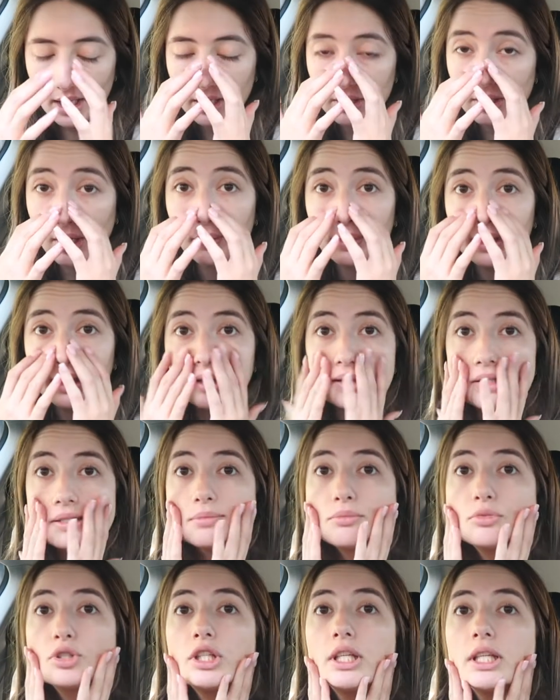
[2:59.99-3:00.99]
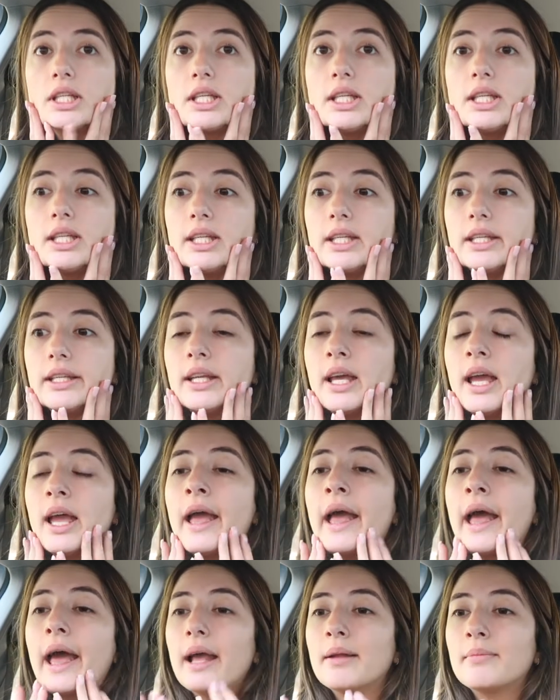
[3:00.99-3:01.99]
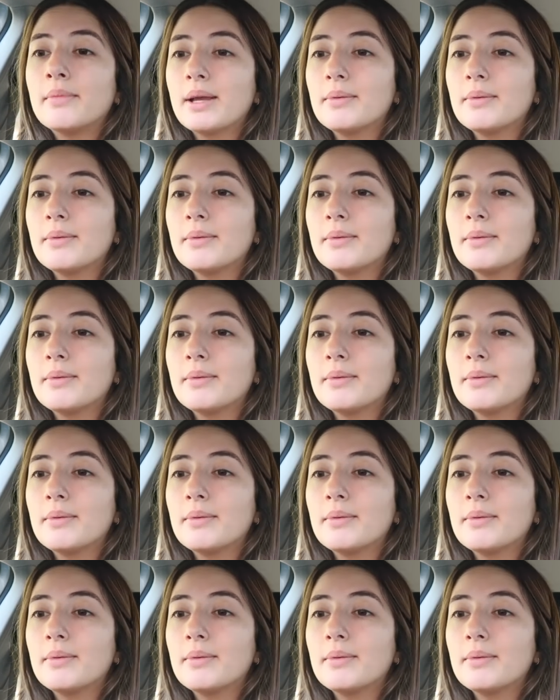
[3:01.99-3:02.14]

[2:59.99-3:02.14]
So I want to get some chicken and